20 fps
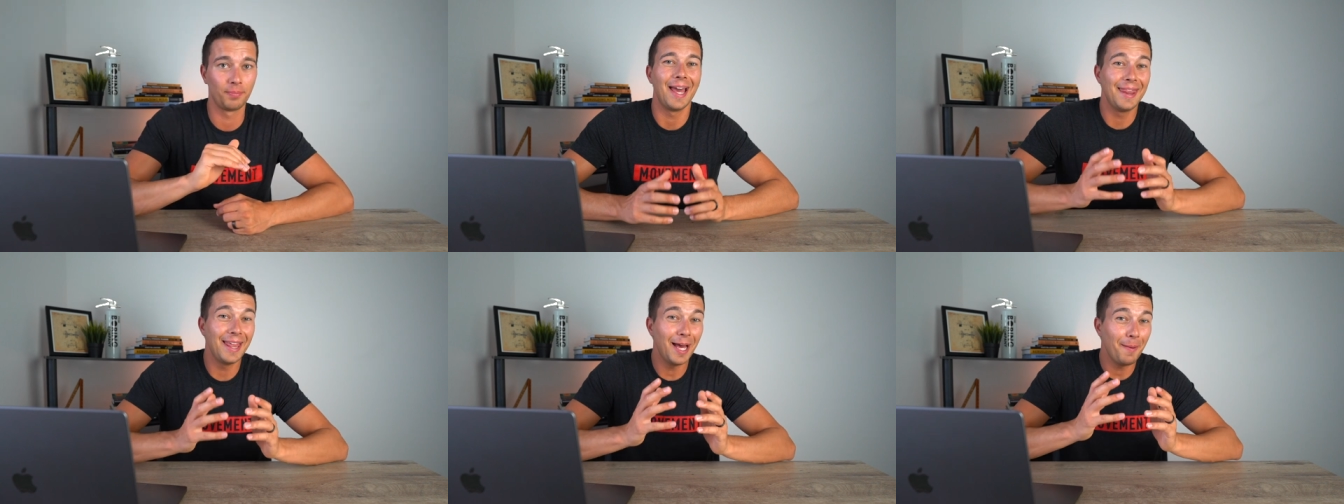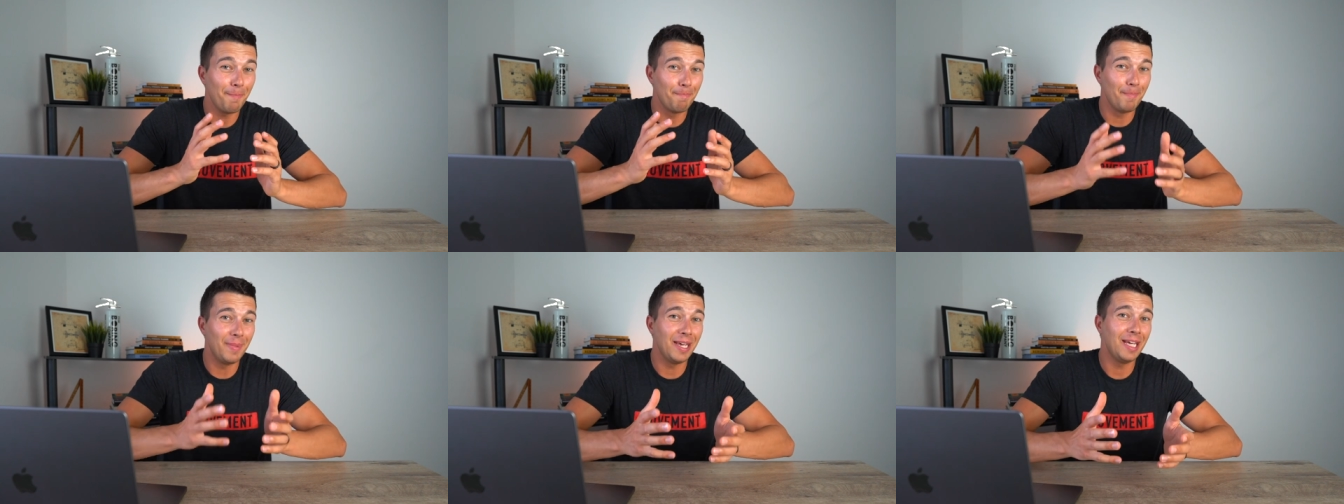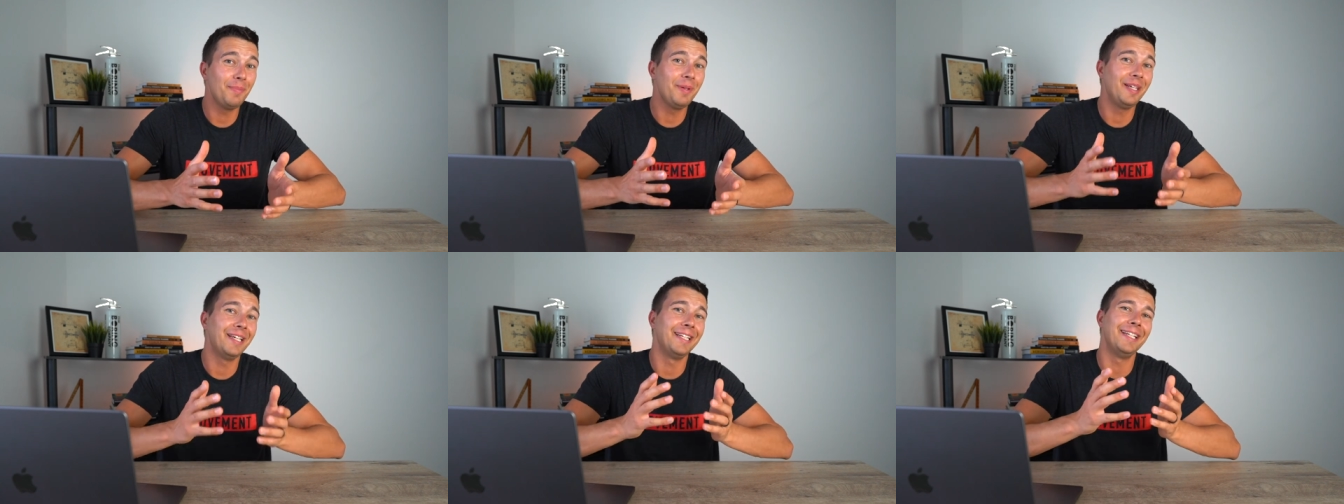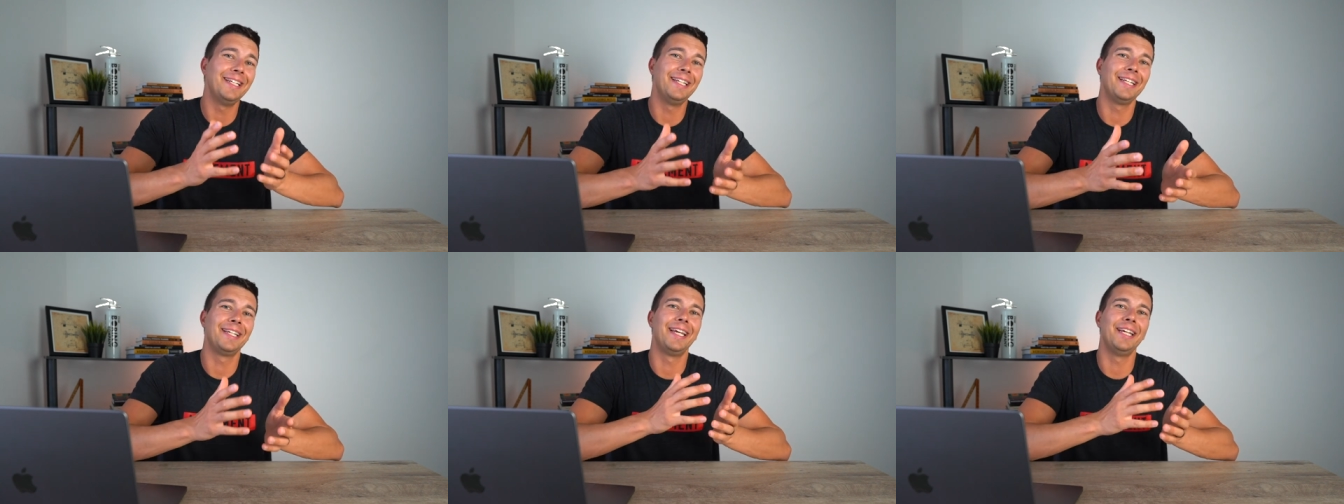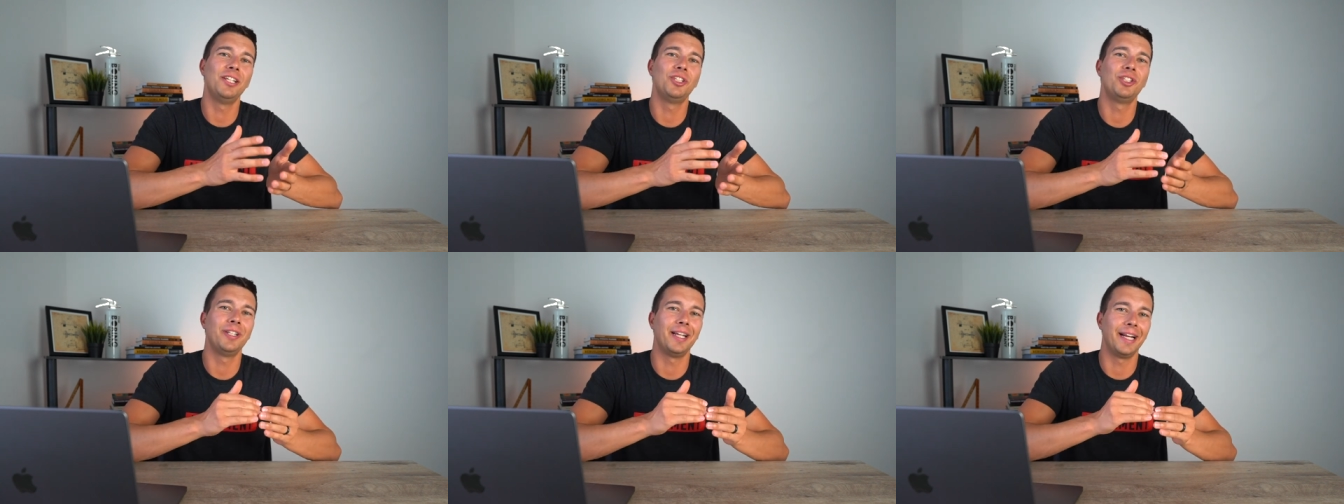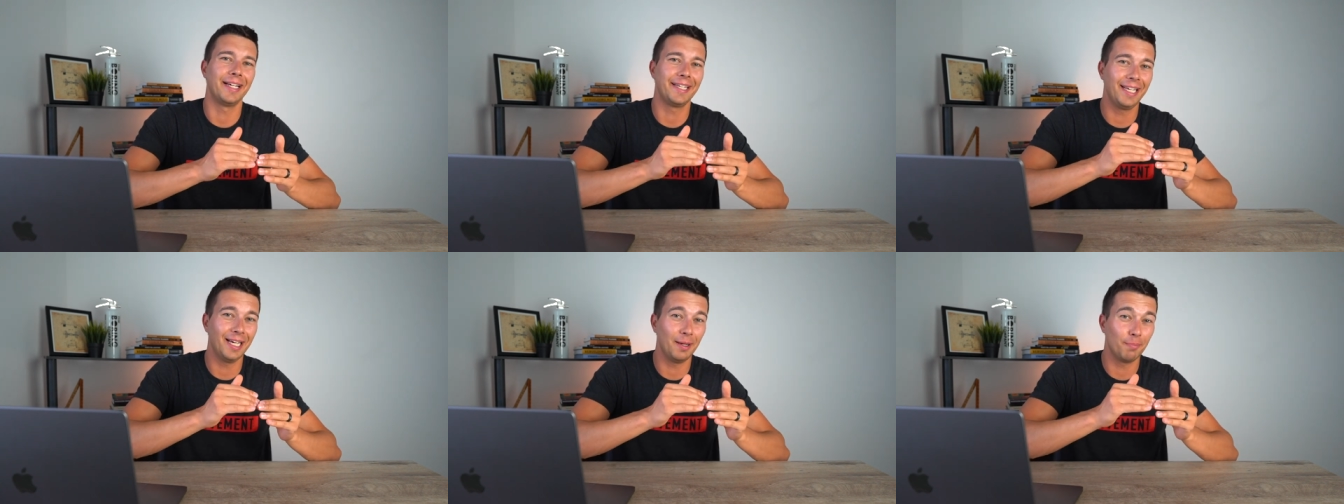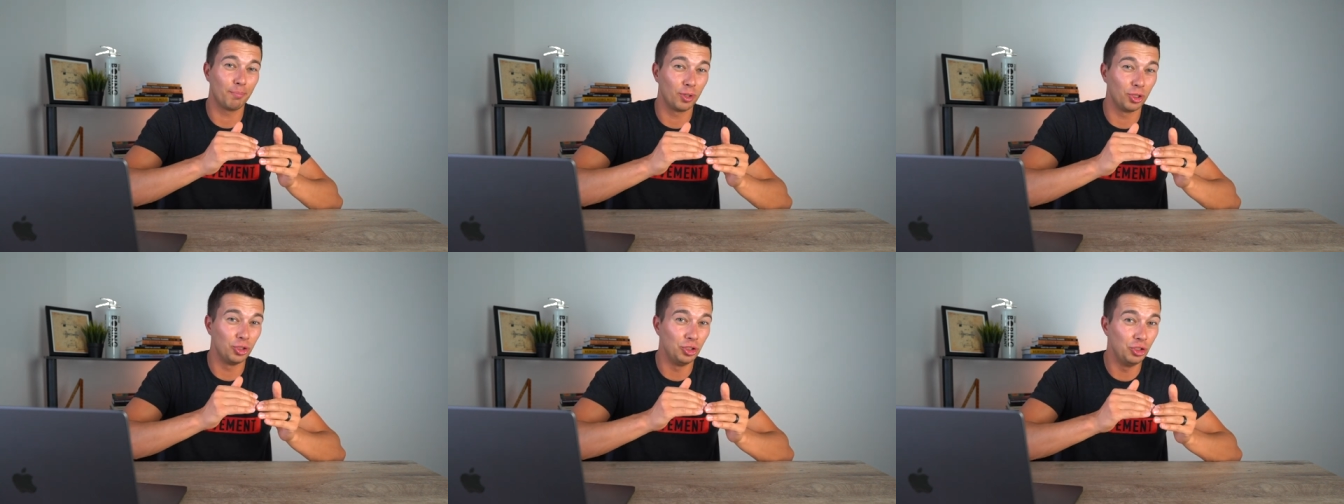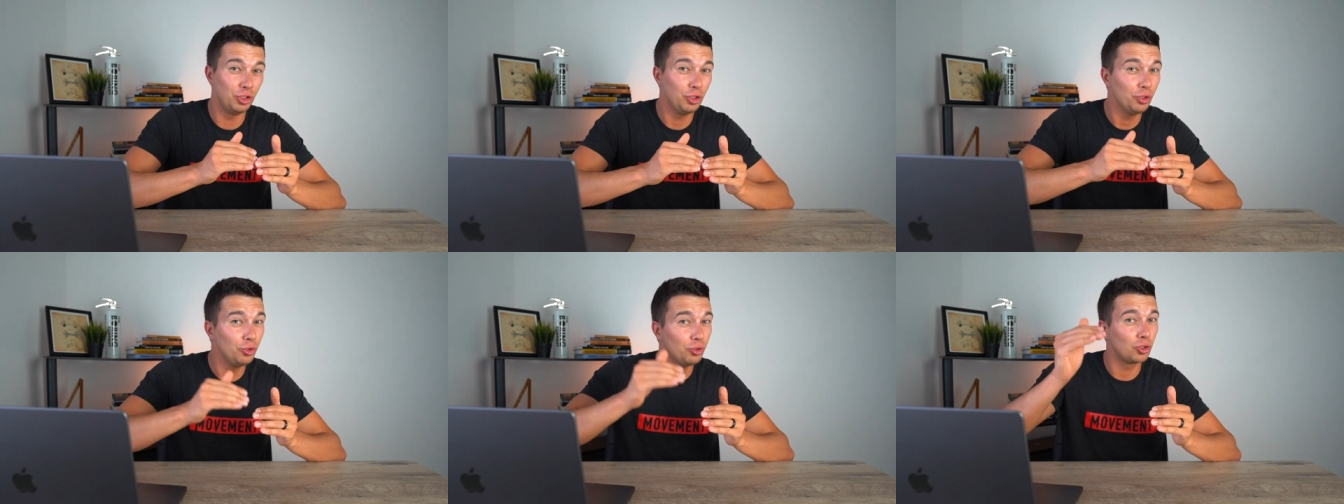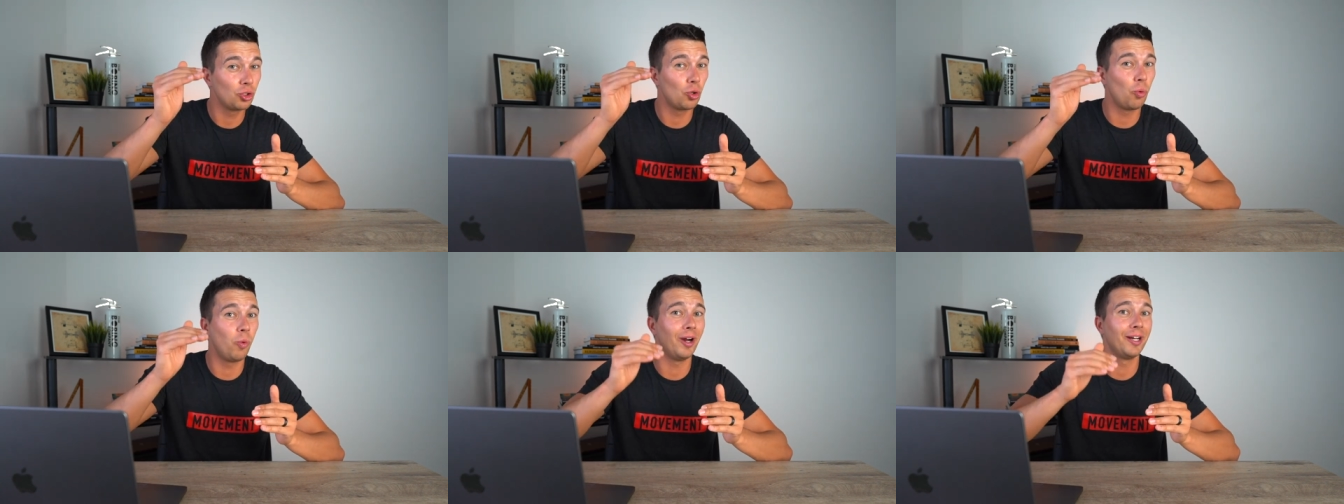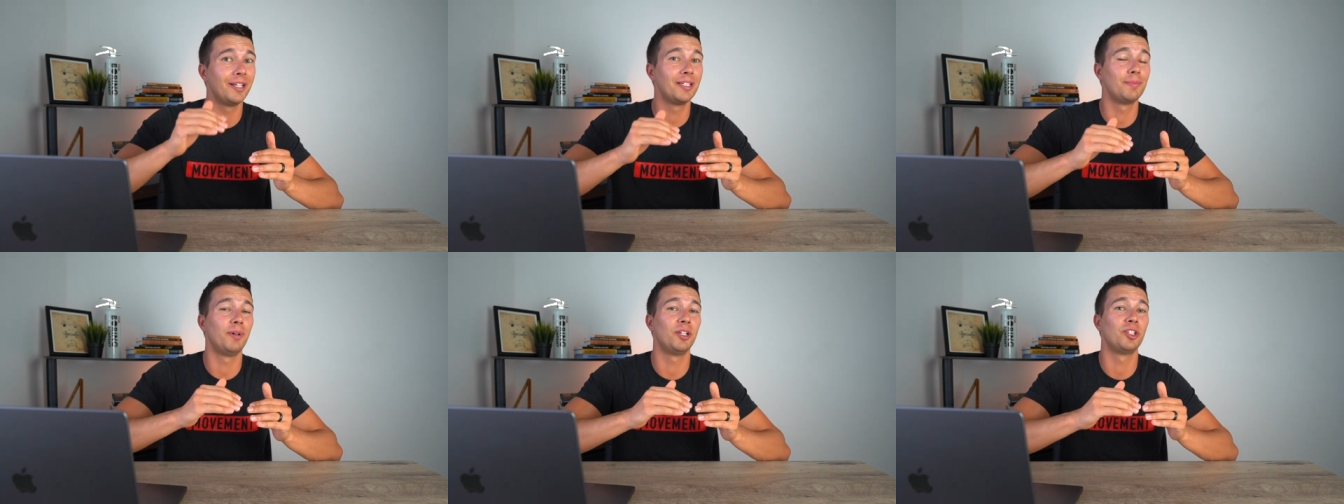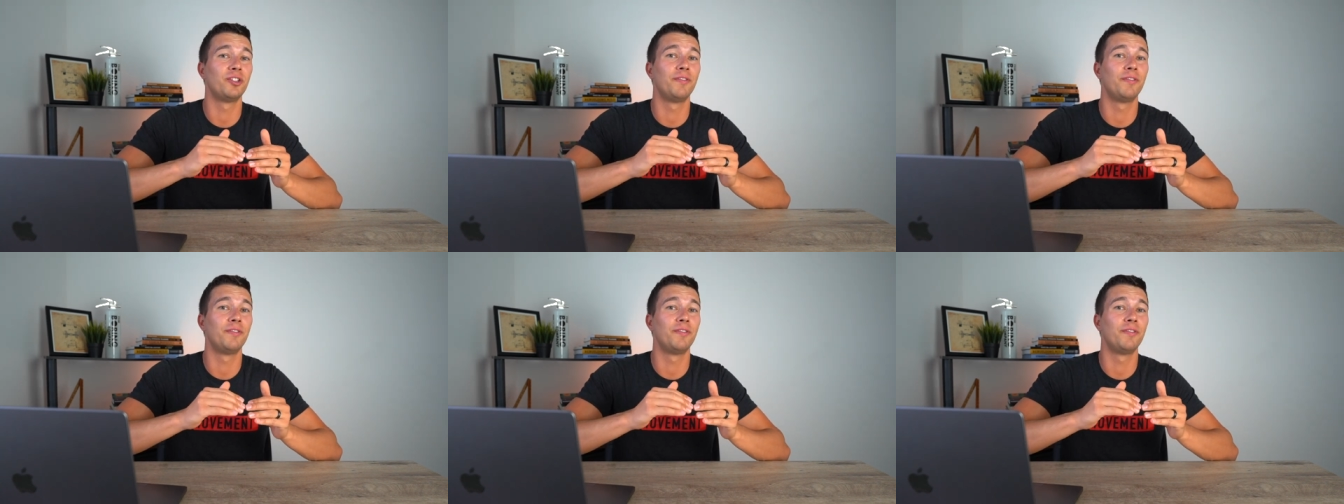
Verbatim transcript: That may be an indication that I can't produce quite as much